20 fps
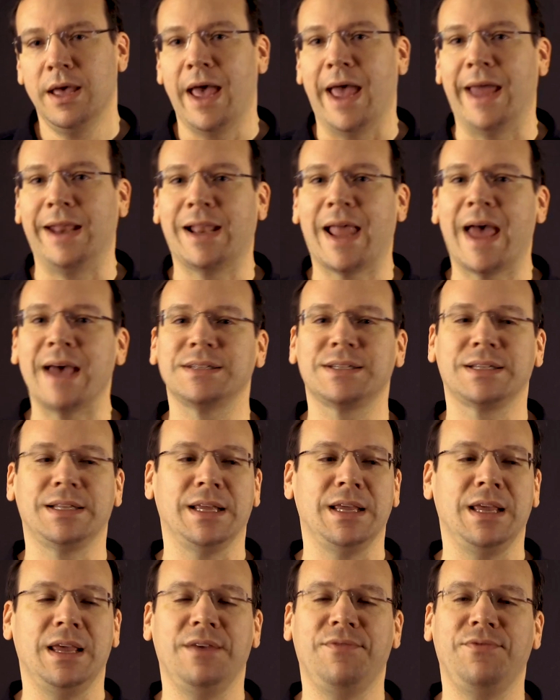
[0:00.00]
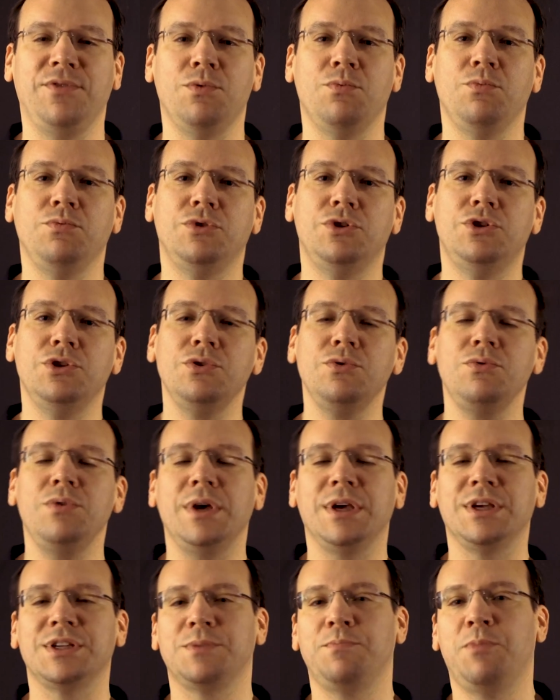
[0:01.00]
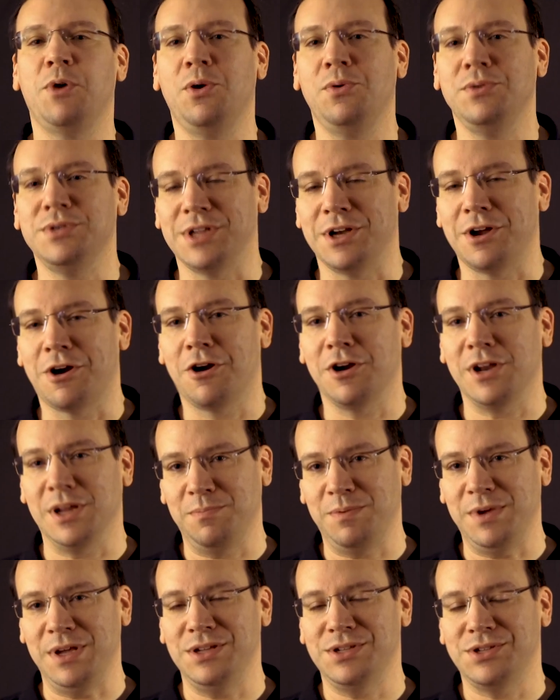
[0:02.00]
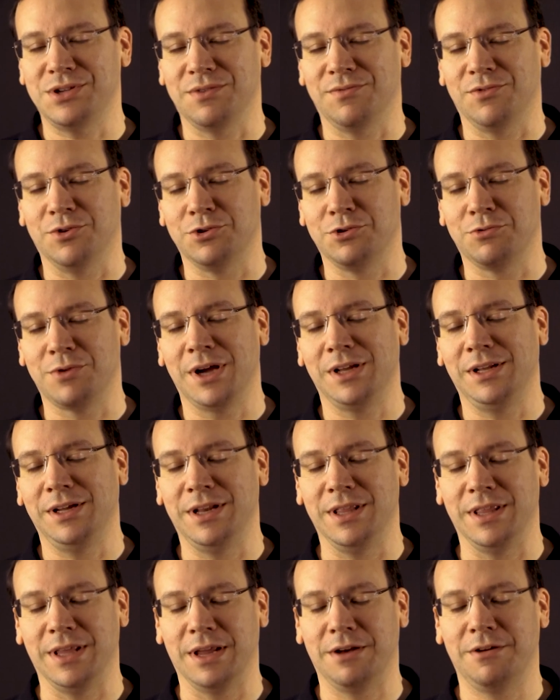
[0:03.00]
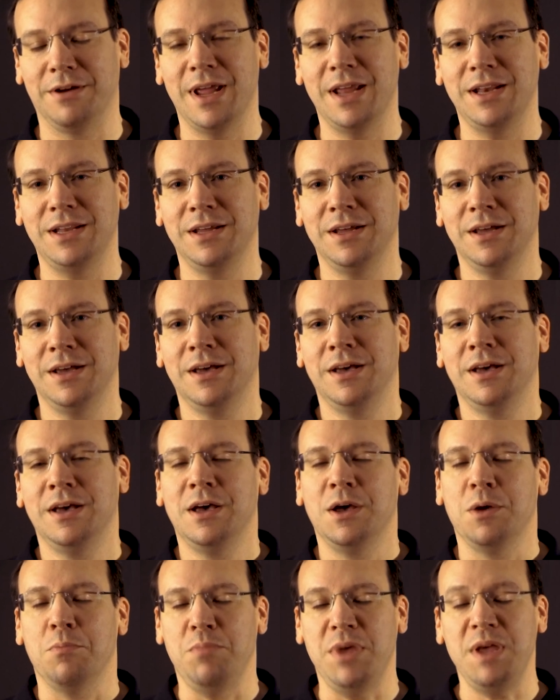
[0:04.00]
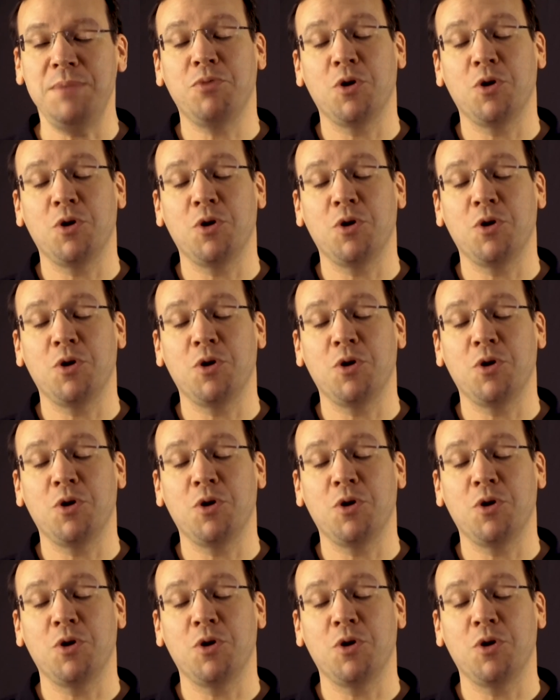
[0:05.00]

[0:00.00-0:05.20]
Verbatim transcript: And lastly, if you do expose an RDP server directly to the internet, be